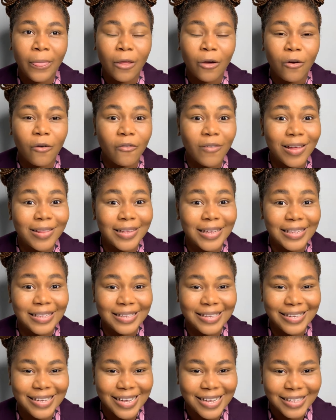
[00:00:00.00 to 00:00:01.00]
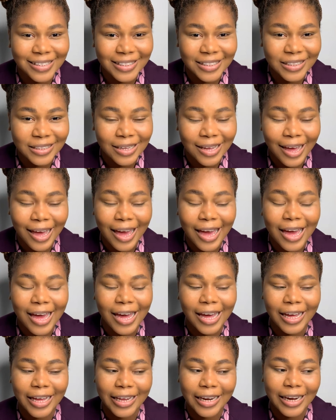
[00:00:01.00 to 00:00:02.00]
over the years
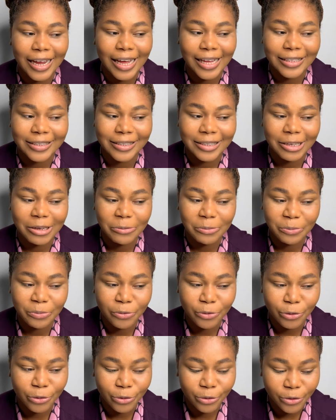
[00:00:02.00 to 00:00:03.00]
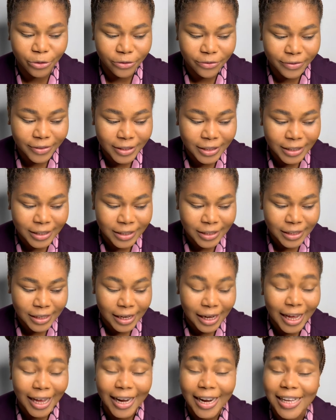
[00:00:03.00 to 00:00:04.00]
and has improved
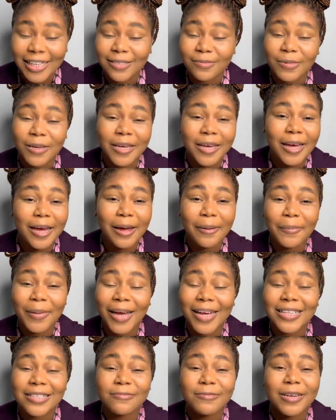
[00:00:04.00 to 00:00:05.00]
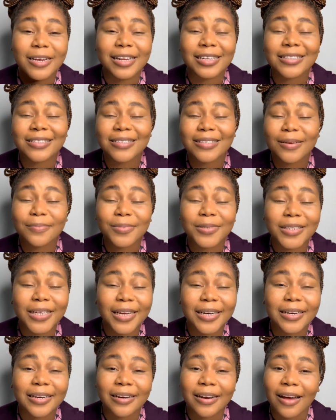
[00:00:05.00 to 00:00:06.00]
and has been accepted
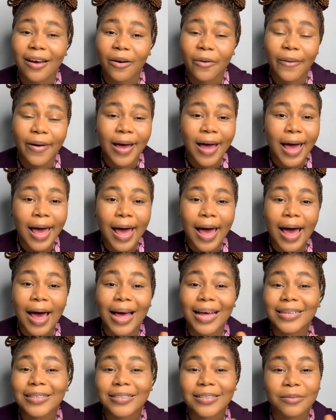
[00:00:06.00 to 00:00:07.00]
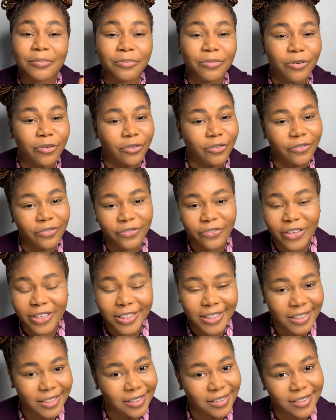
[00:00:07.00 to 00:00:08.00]
now as a
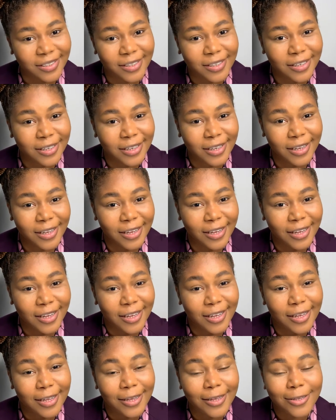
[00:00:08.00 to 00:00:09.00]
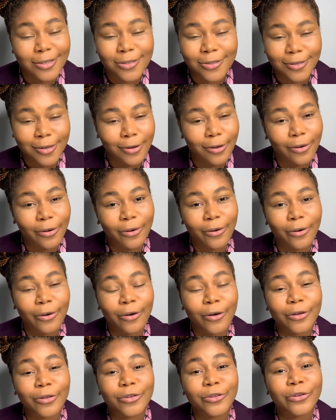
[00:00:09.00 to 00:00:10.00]
profession. So
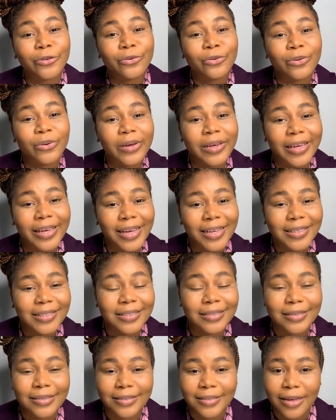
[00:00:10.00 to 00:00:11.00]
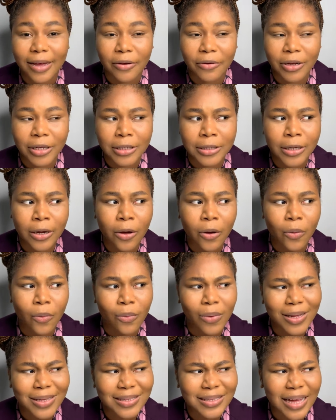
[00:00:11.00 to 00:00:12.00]
you get discouraged.
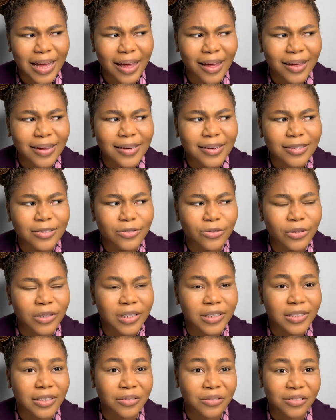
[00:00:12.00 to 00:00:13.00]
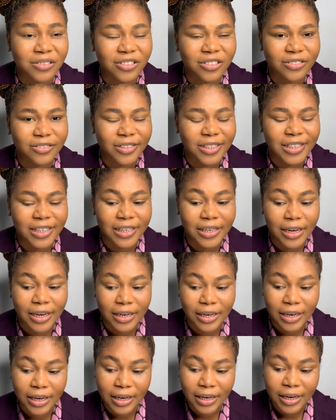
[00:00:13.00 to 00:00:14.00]
Once I had a student I was training,
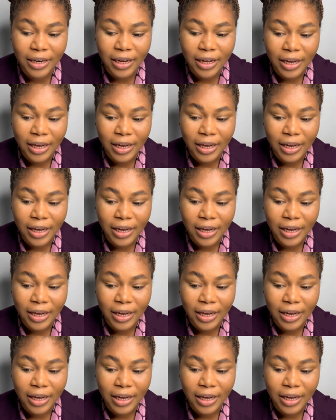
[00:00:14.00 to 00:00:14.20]
and then